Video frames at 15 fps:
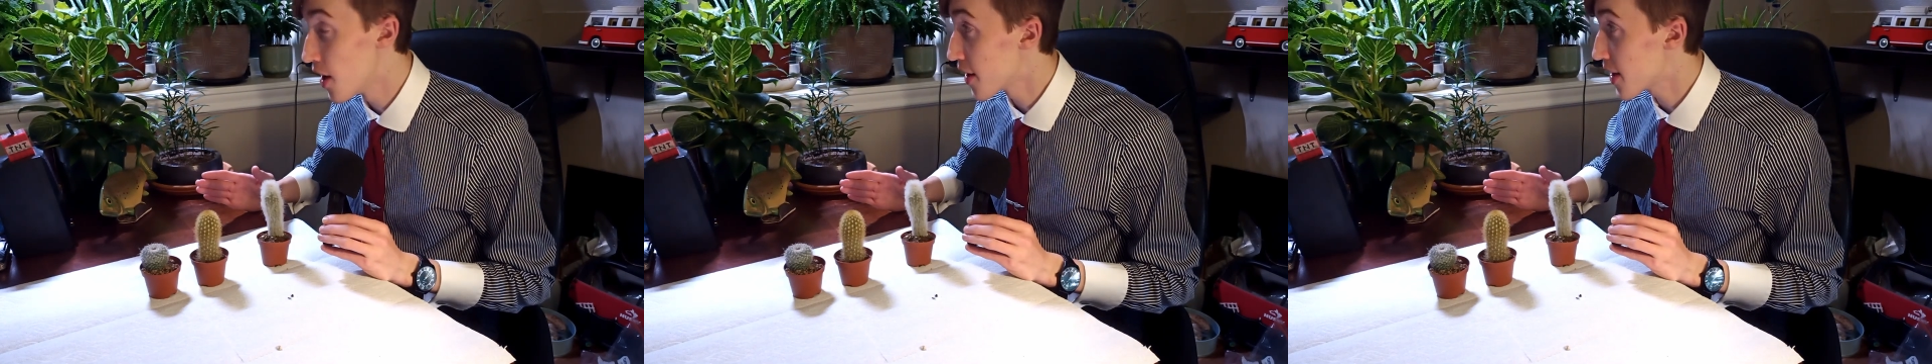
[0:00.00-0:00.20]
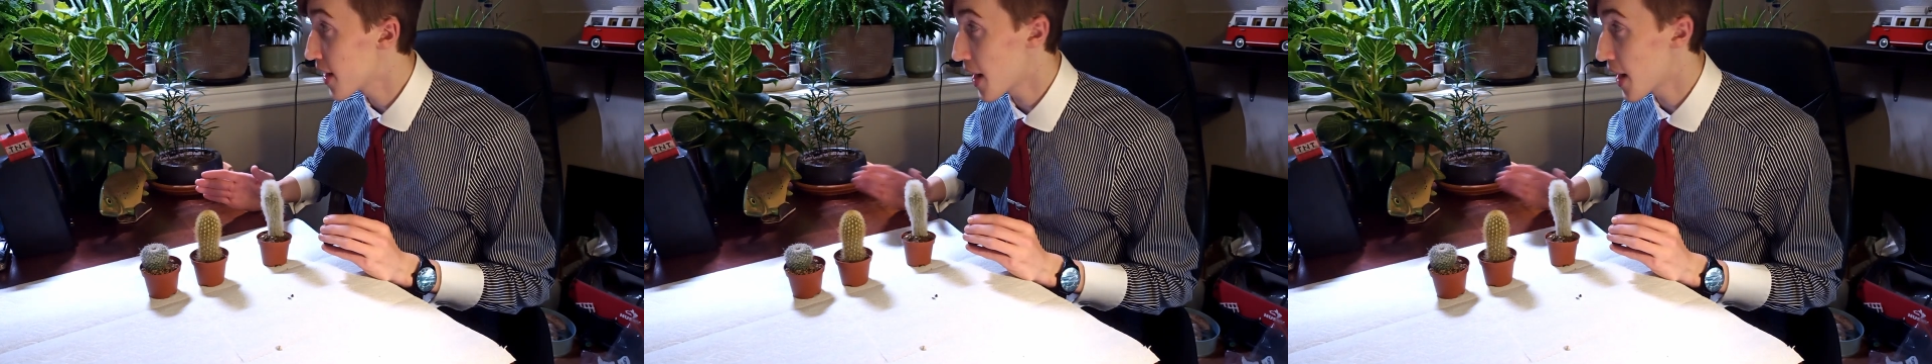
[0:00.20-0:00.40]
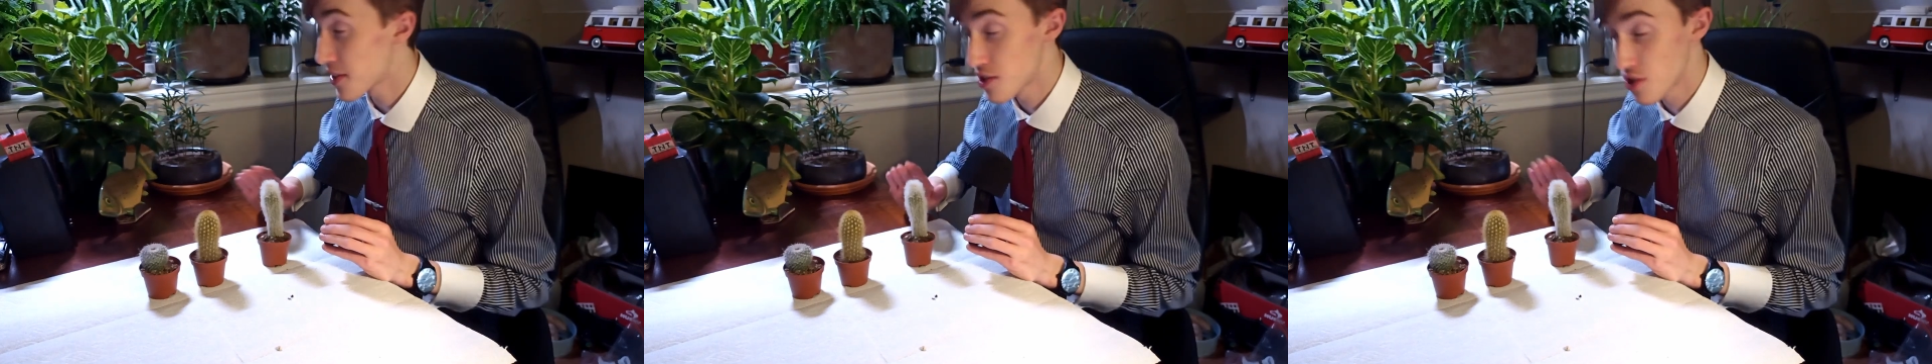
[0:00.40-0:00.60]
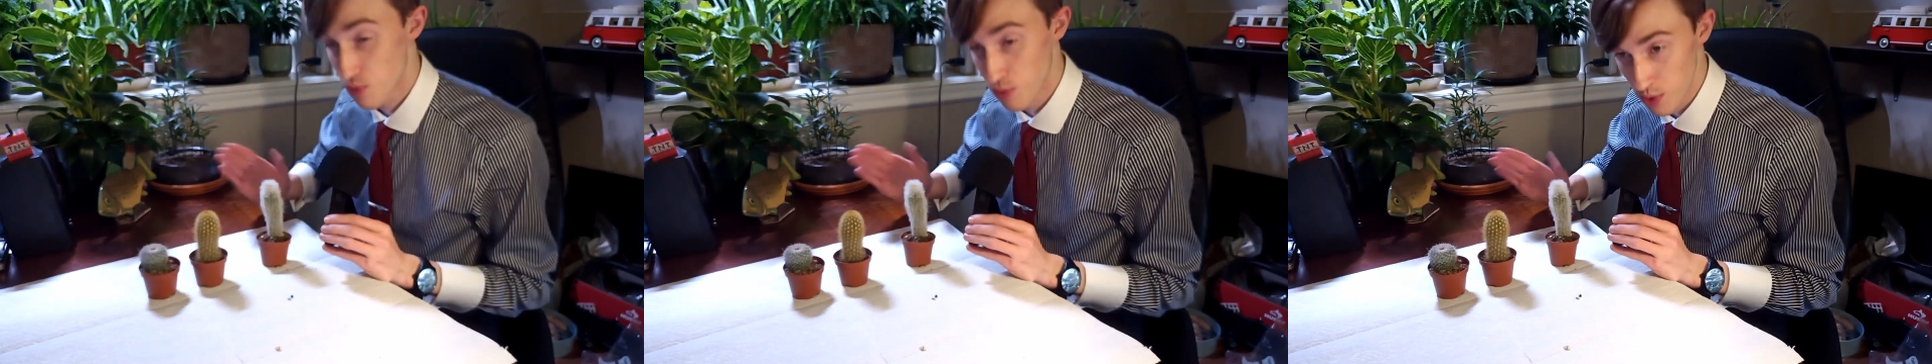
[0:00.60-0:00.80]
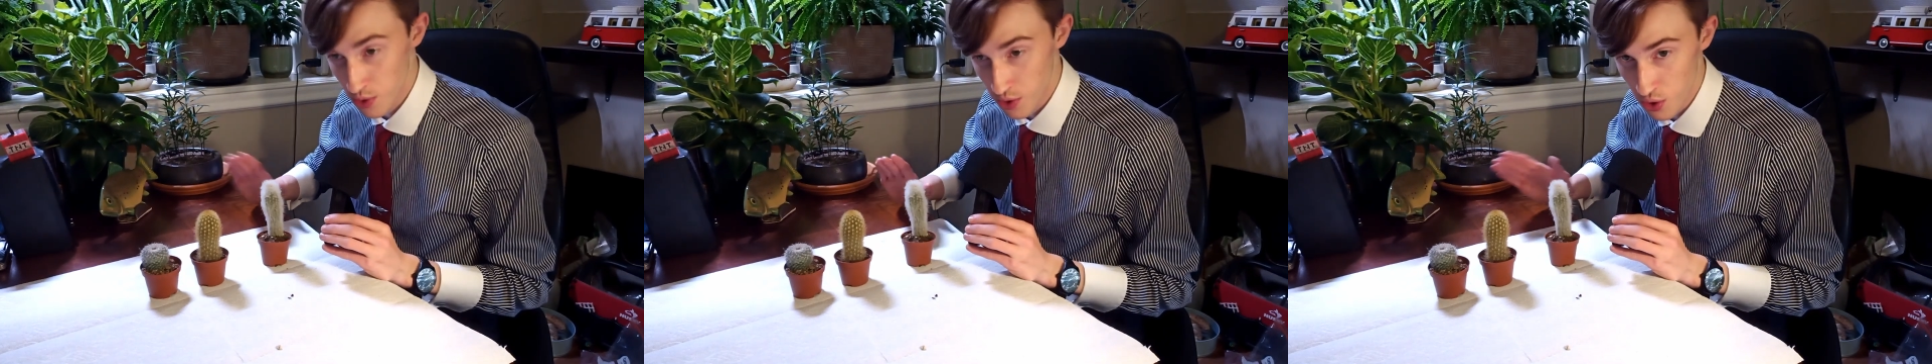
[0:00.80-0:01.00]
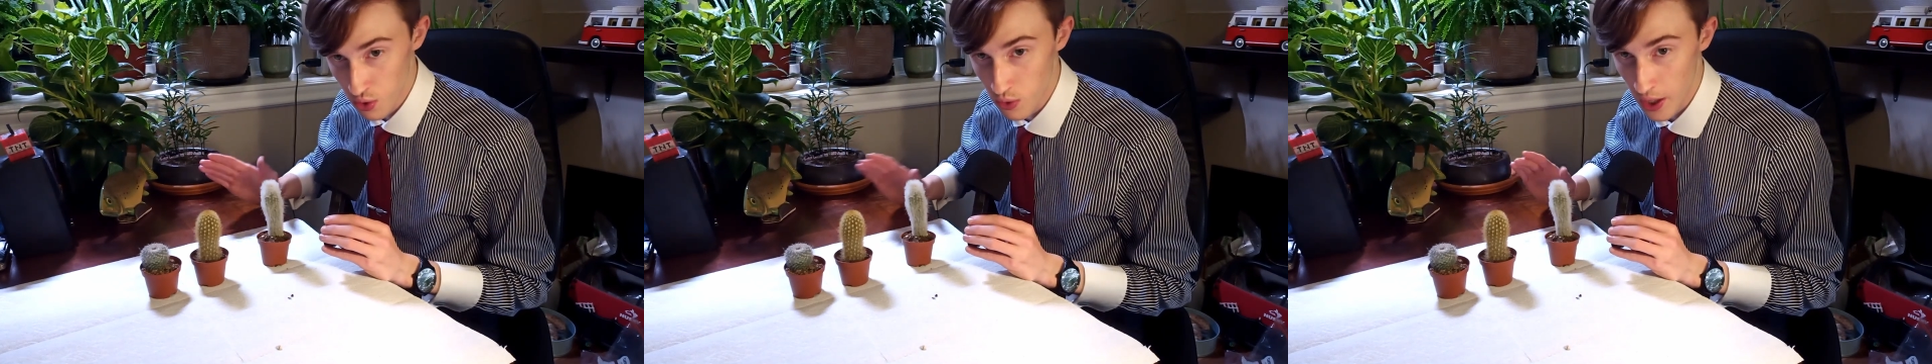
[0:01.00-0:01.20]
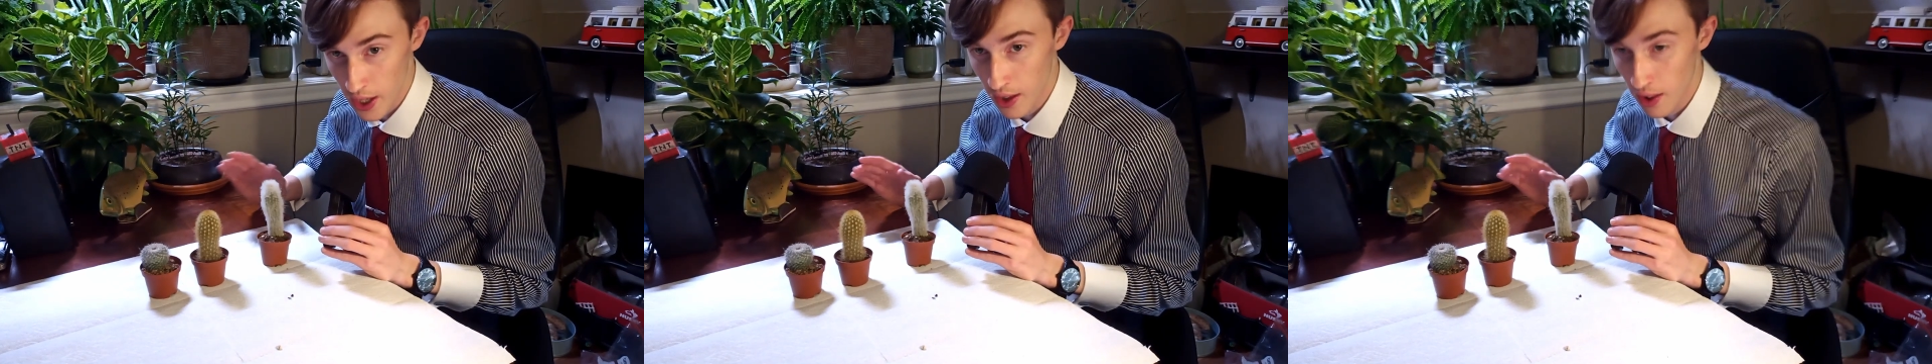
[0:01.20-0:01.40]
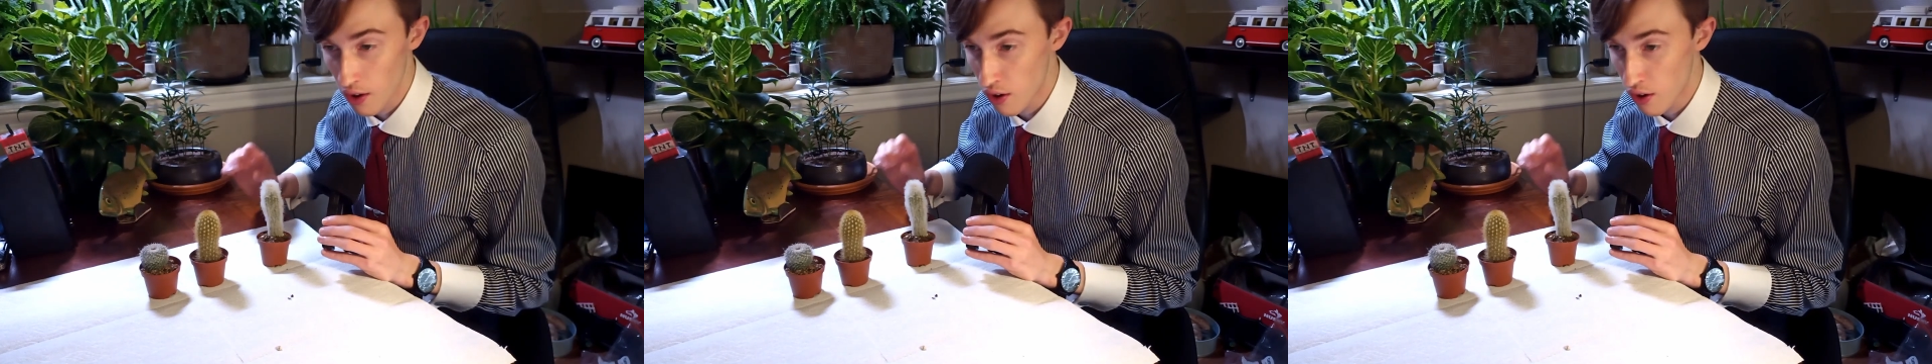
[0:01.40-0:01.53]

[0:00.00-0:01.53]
cactus will do well